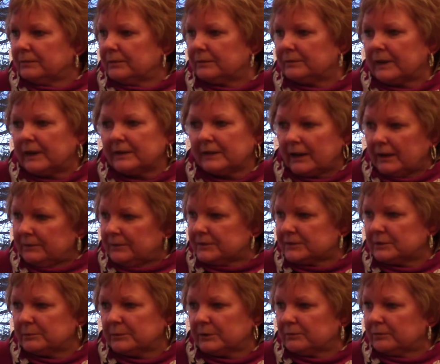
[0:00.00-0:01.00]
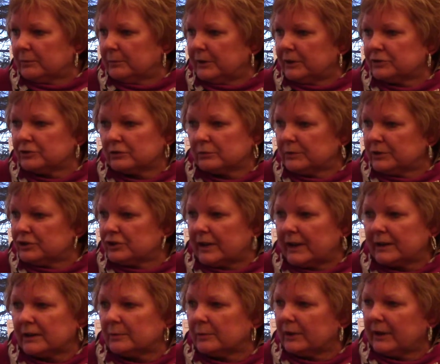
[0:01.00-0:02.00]
if I gave you some information and we
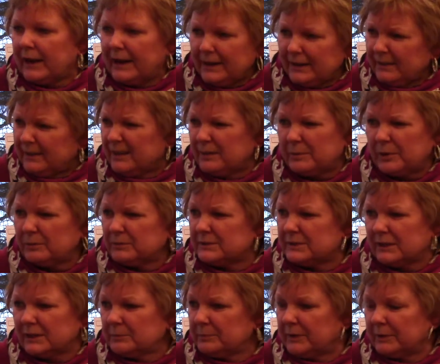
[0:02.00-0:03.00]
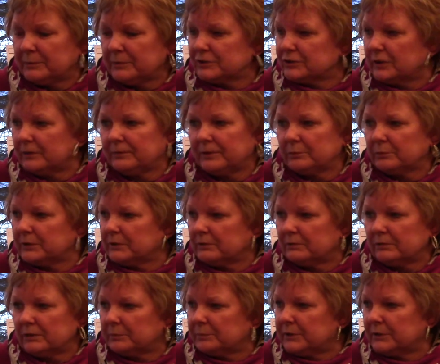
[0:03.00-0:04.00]
chatted about anything about selling Pampered Chef that would
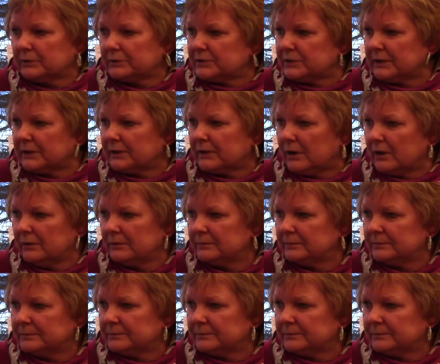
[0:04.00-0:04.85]
appeal to you at all?